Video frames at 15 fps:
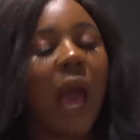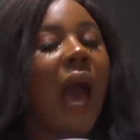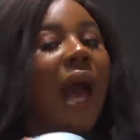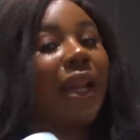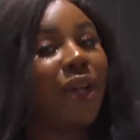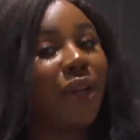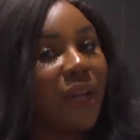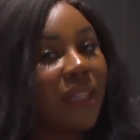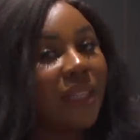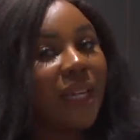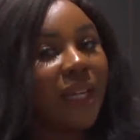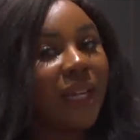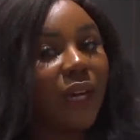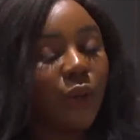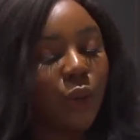And another
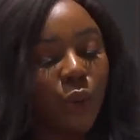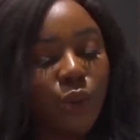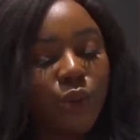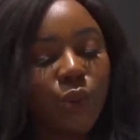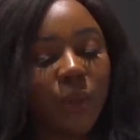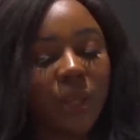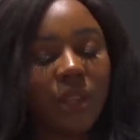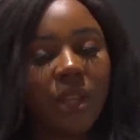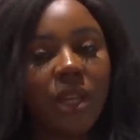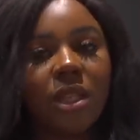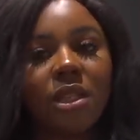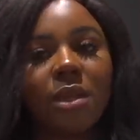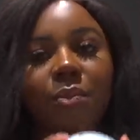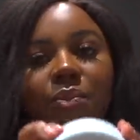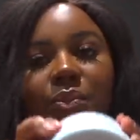thing that goes with it